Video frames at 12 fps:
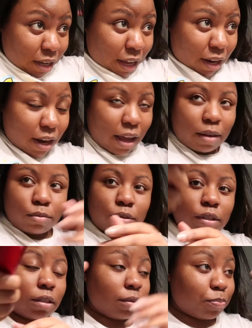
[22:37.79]
And oh
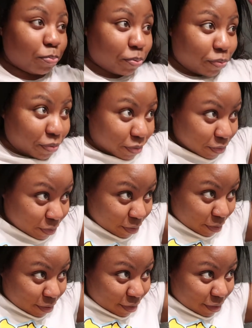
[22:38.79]
shoot.
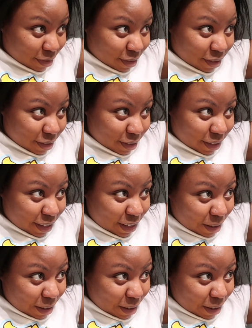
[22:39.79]
Gee,